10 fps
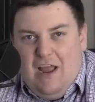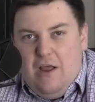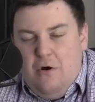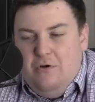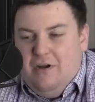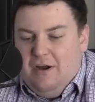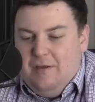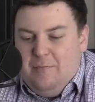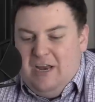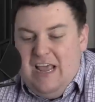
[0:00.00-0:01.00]
I owned on
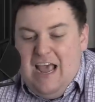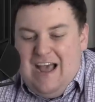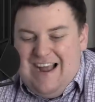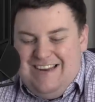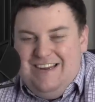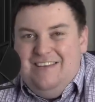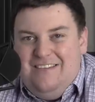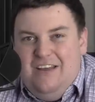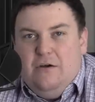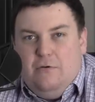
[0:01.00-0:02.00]
it, but I didn't
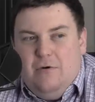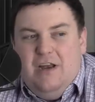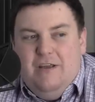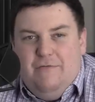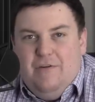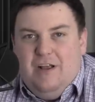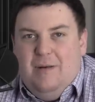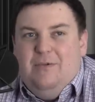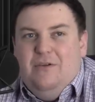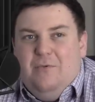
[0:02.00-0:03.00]
see her running for a
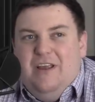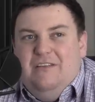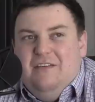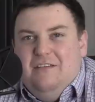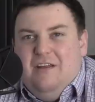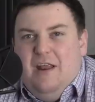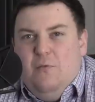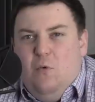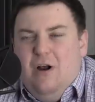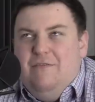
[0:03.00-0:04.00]
couple of reasons,
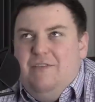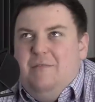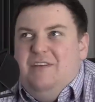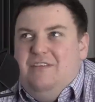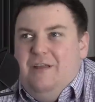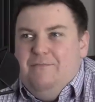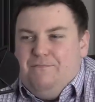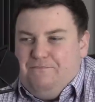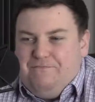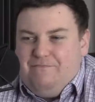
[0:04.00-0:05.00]
and one of them is that
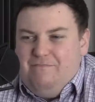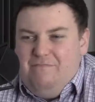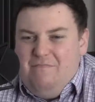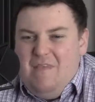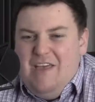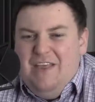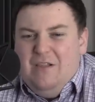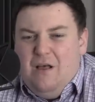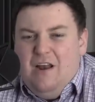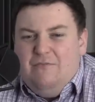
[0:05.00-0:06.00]
I think
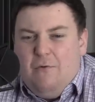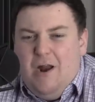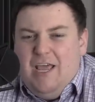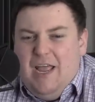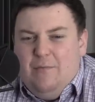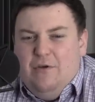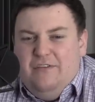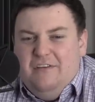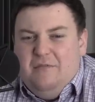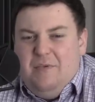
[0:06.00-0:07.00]
a lot of Rona
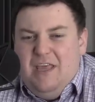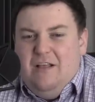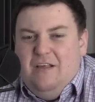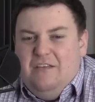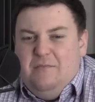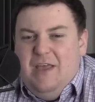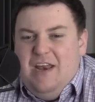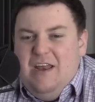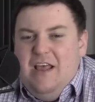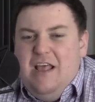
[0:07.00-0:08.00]
Ambrose's appeal has
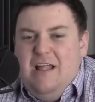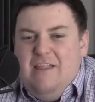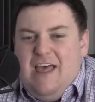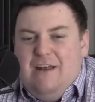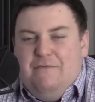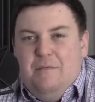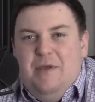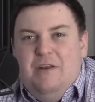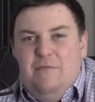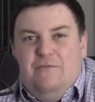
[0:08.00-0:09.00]
been that
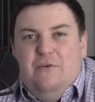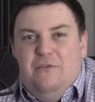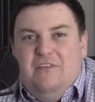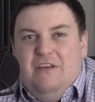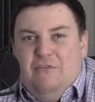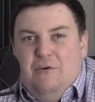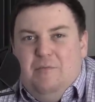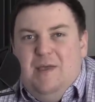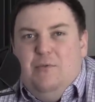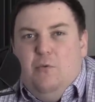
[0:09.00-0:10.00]
forbidden fruit syndrome.
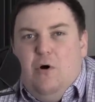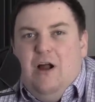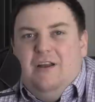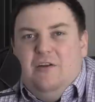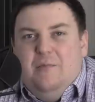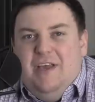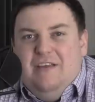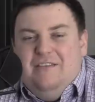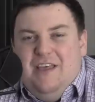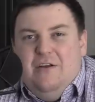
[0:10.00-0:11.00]
People wanted her
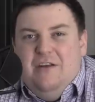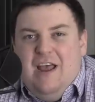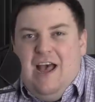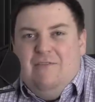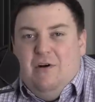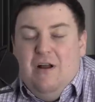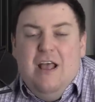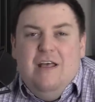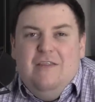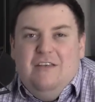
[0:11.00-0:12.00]
because they couldn't have her.
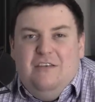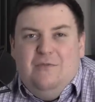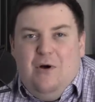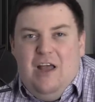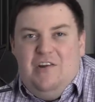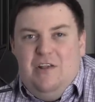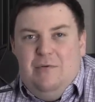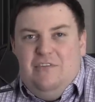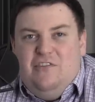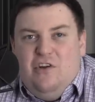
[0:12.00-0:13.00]
This is why she
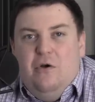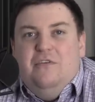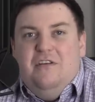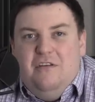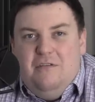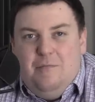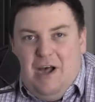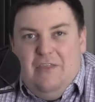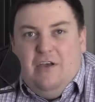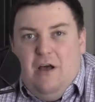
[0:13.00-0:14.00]
was chosen
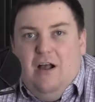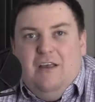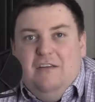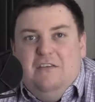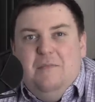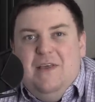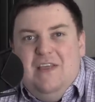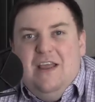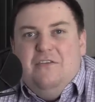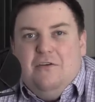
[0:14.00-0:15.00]
by the caucus to be
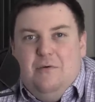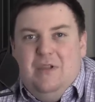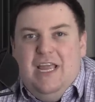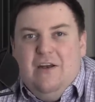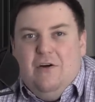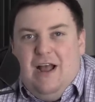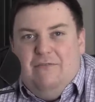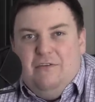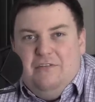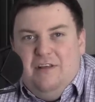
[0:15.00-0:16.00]
the interim leader
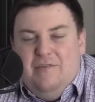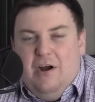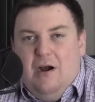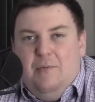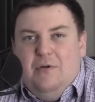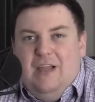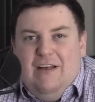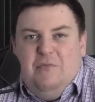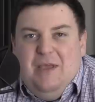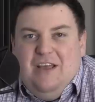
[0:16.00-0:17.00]
after Stephen Harper
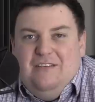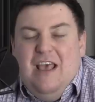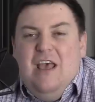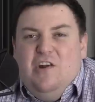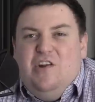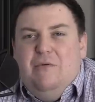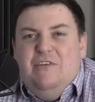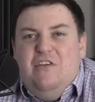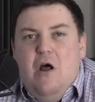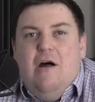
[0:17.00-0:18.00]
left, because she
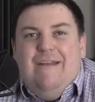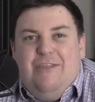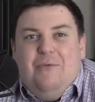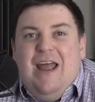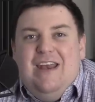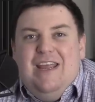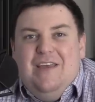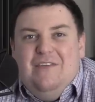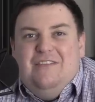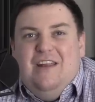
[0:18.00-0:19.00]
was non-threatening
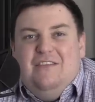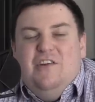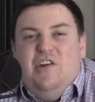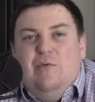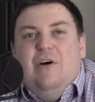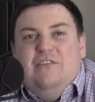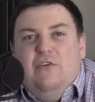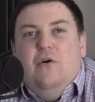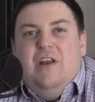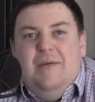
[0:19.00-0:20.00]
in the sense that she
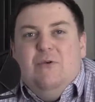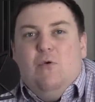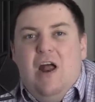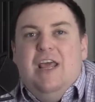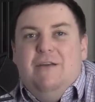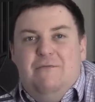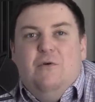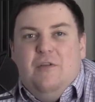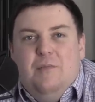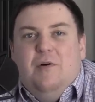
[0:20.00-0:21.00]
wasn't going to be running
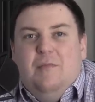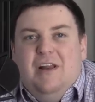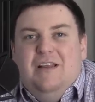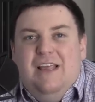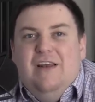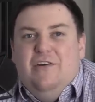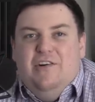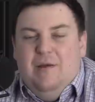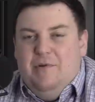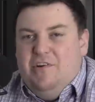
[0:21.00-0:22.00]
for the permanent
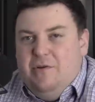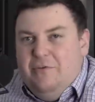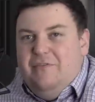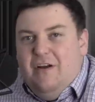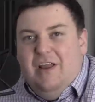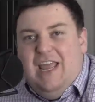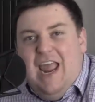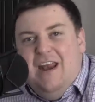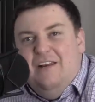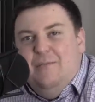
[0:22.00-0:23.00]
leadership, and she was very
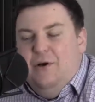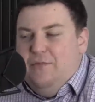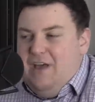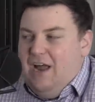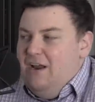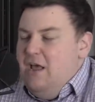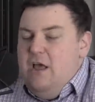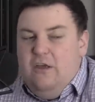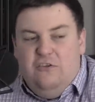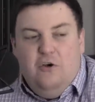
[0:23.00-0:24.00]
candid about that.
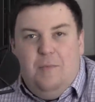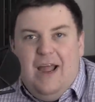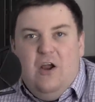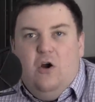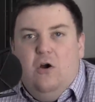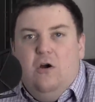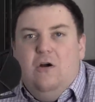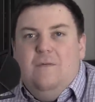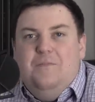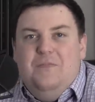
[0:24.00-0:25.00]
So by
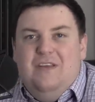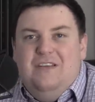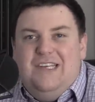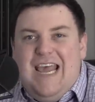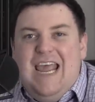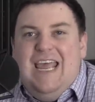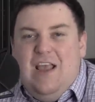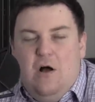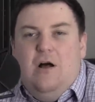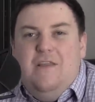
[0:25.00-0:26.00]
her
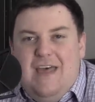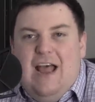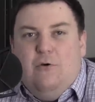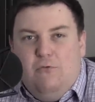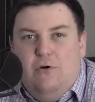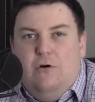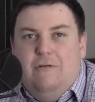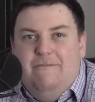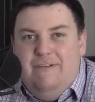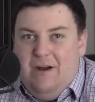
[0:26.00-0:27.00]
taking on that
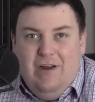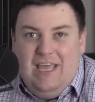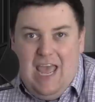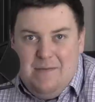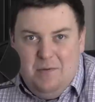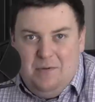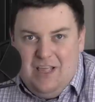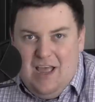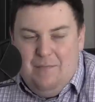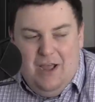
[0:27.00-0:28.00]
role, very
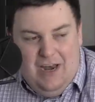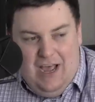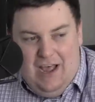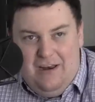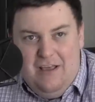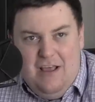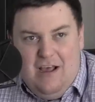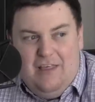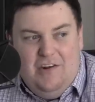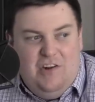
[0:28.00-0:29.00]
capably, I might add.
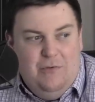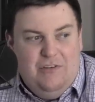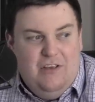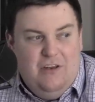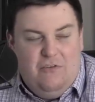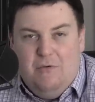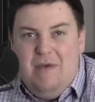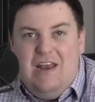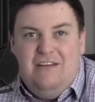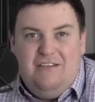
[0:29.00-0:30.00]
I think she was a
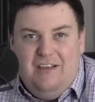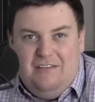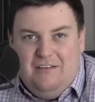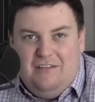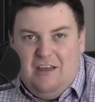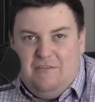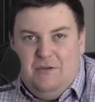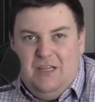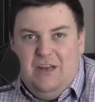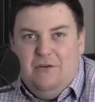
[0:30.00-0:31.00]
tremendously
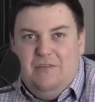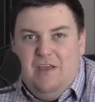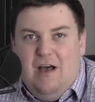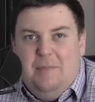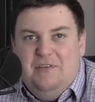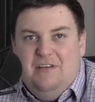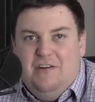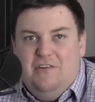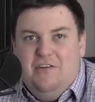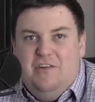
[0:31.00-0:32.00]
successful leader of the
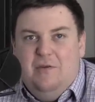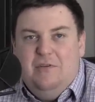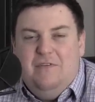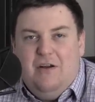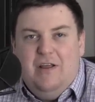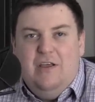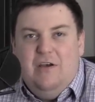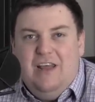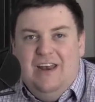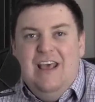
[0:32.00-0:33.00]
opposition. She was very
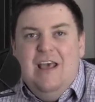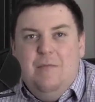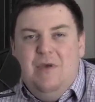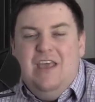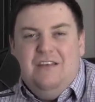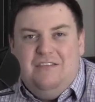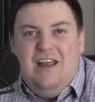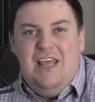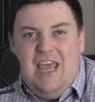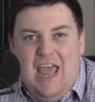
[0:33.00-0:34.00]
good at being a
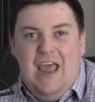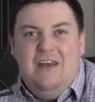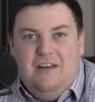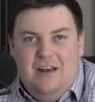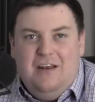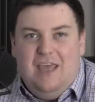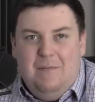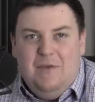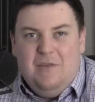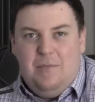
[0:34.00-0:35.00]
steady hand and
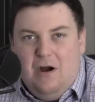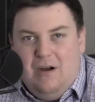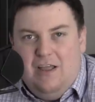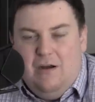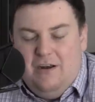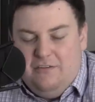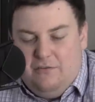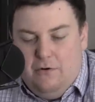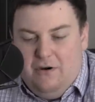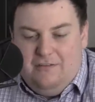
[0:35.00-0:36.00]
keeping the party on its
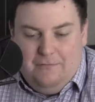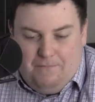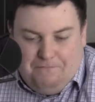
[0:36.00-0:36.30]
course.